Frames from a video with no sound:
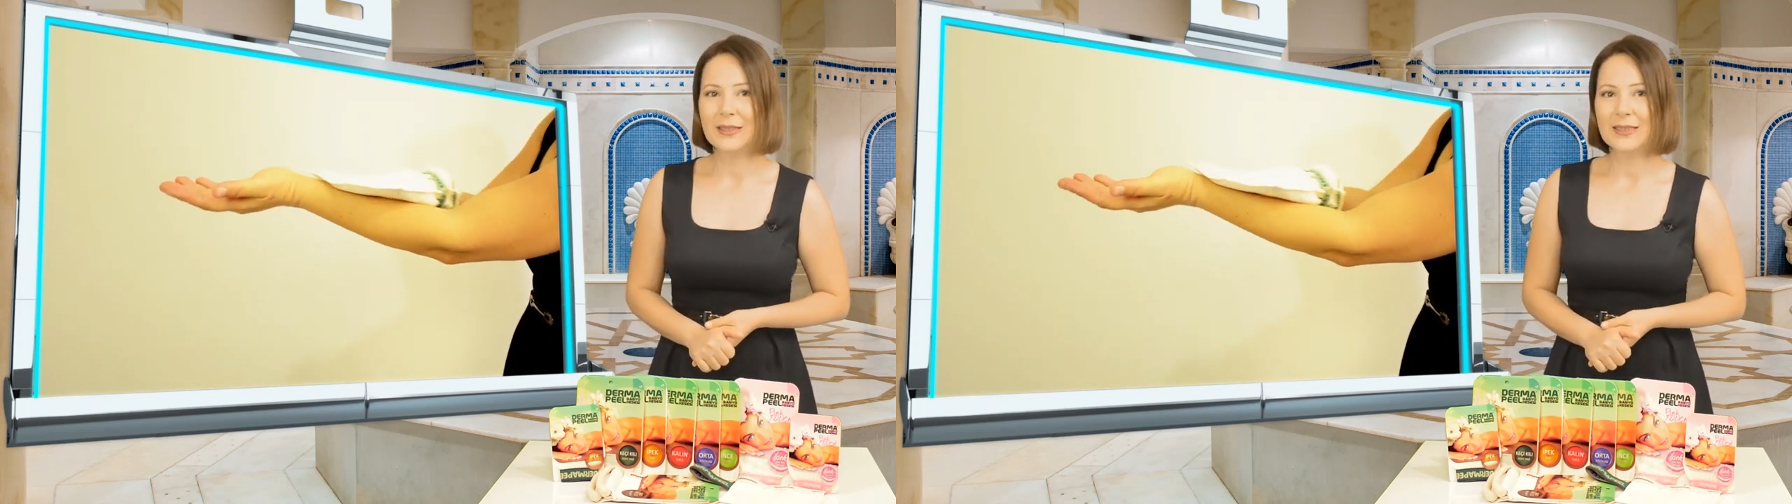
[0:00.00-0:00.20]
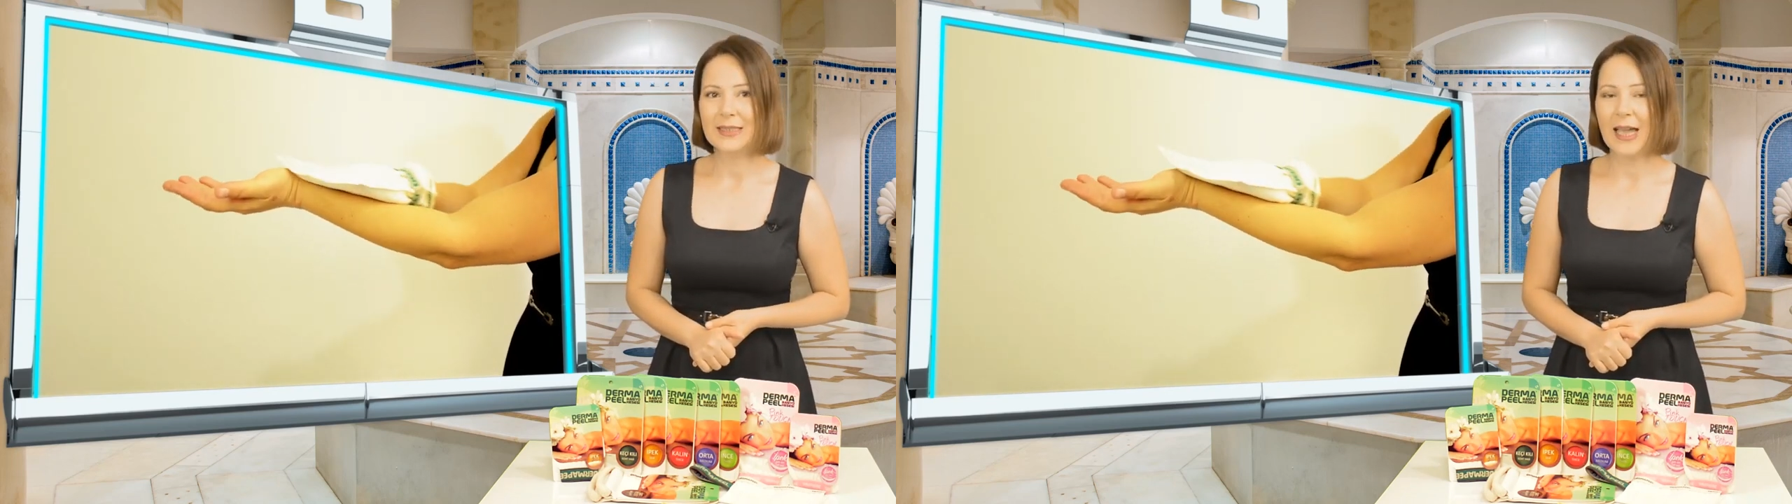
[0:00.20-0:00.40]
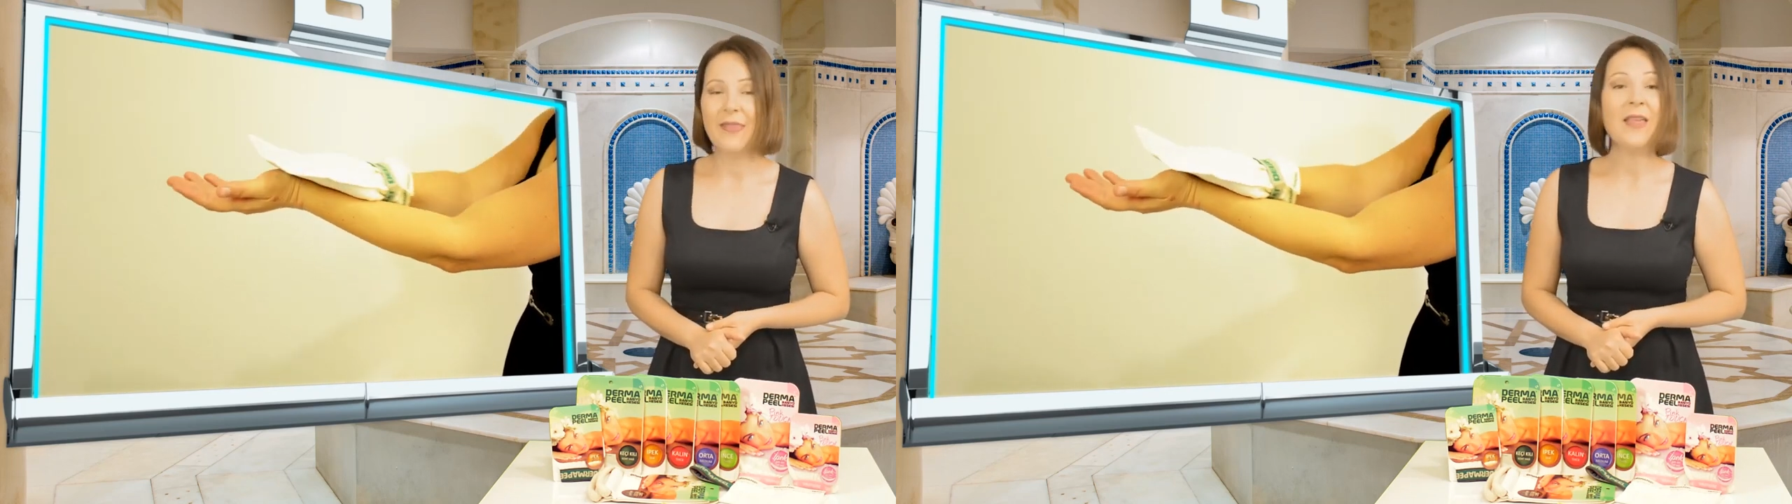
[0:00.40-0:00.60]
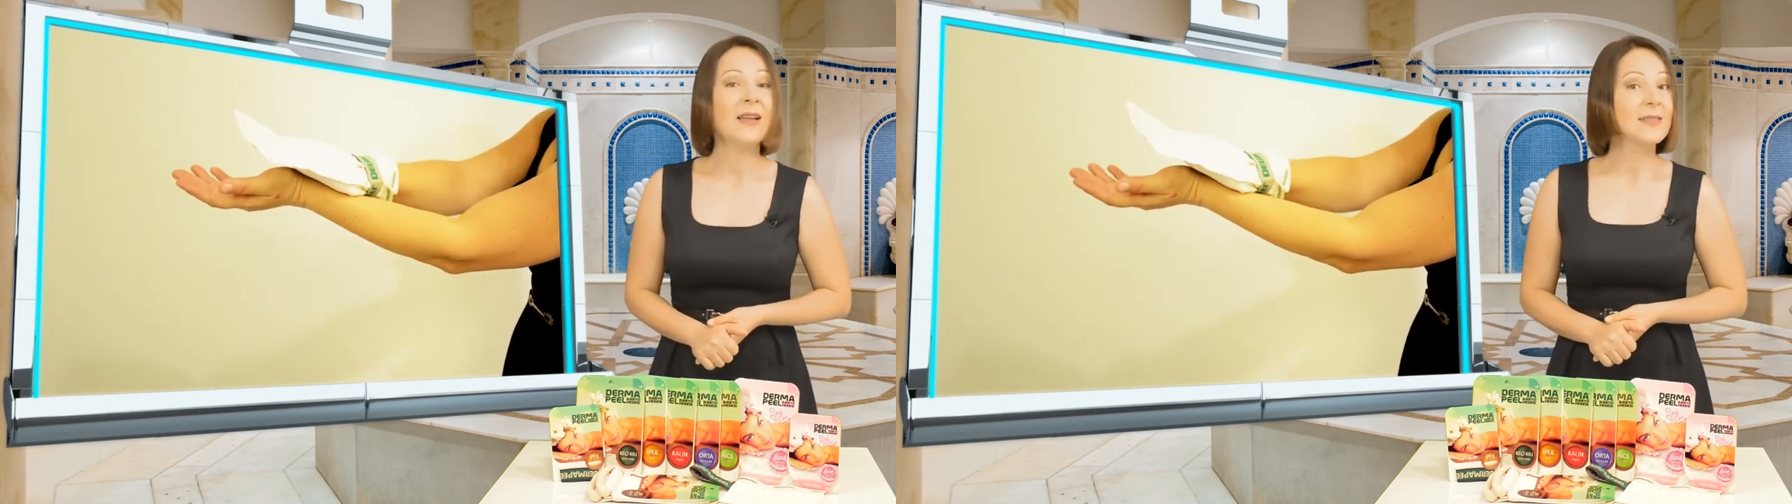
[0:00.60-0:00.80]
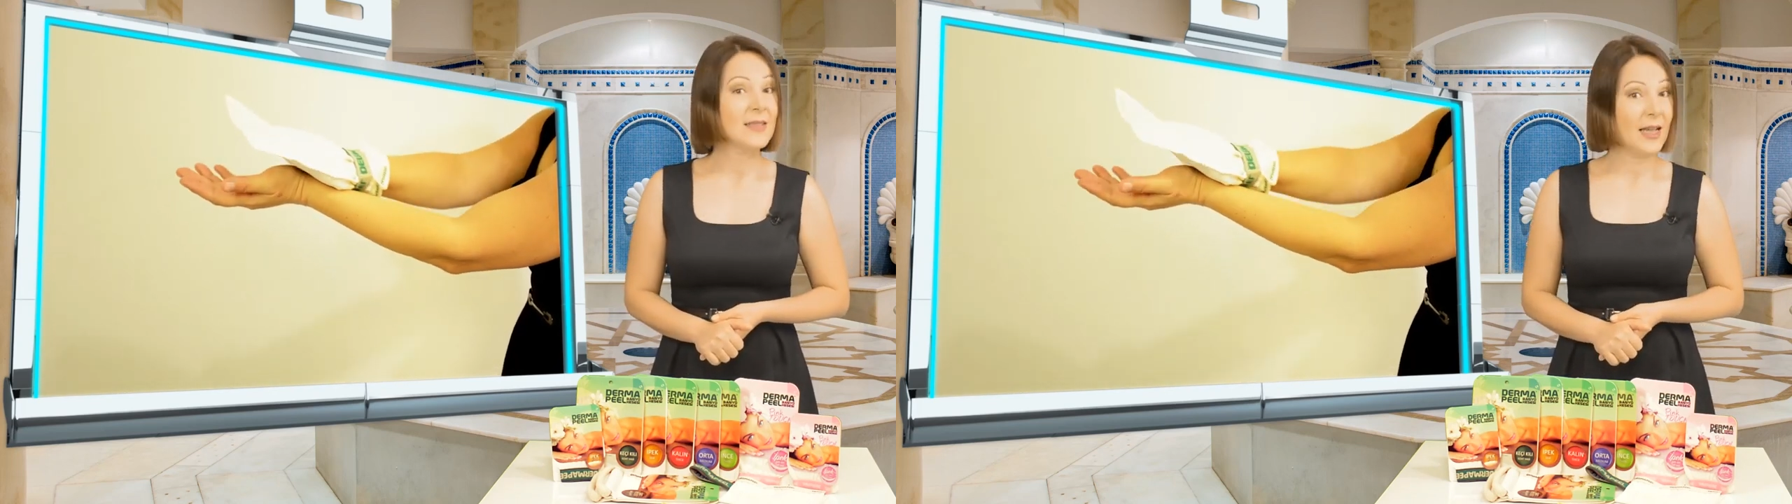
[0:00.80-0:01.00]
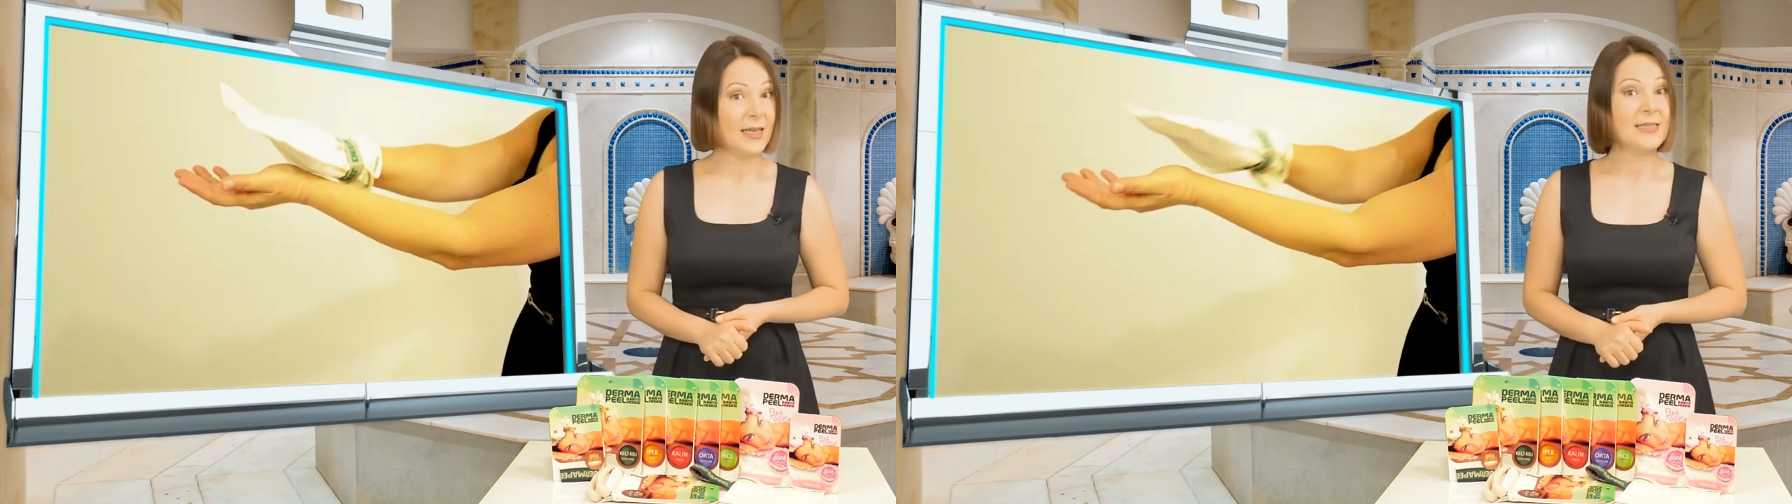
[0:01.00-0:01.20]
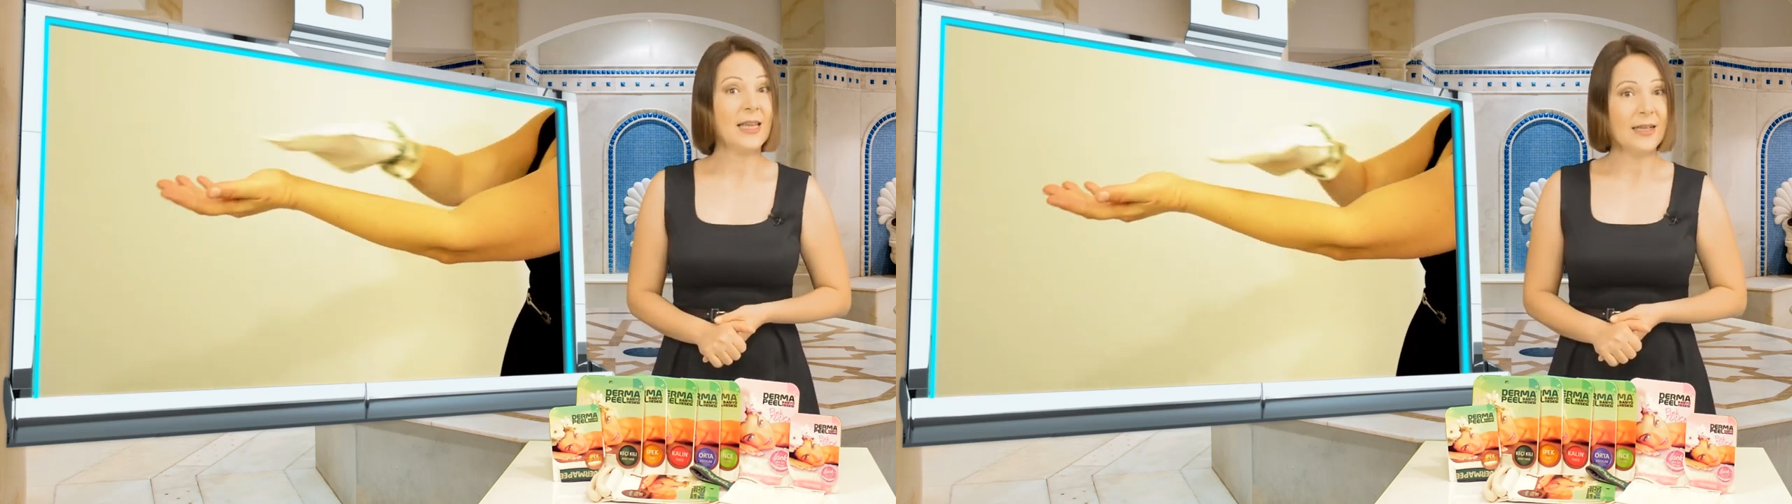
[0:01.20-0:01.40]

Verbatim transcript: We should avoid circular